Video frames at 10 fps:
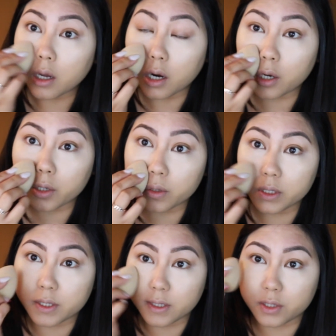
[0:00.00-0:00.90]
our goal
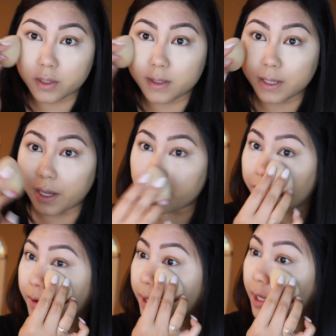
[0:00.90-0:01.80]
is just to stay here
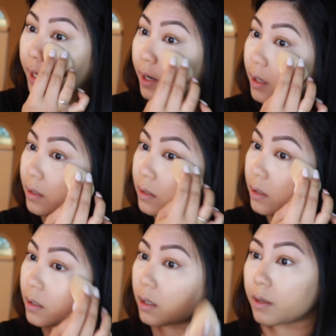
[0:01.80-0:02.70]
for a year.
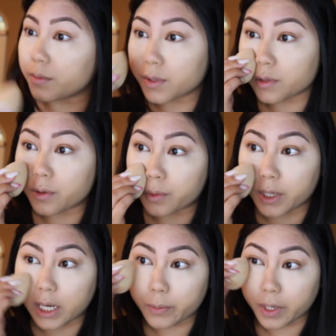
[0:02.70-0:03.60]
So
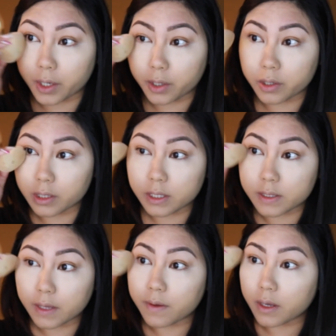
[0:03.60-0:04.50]
we are currently
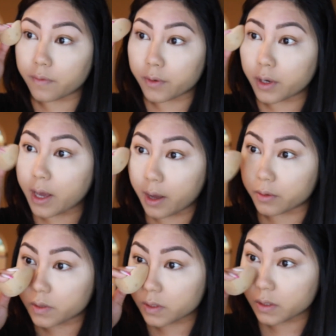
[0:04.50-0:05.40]
saving up for a
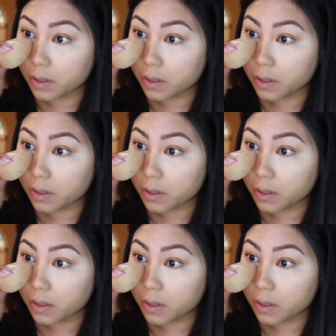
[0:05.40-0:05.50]
house.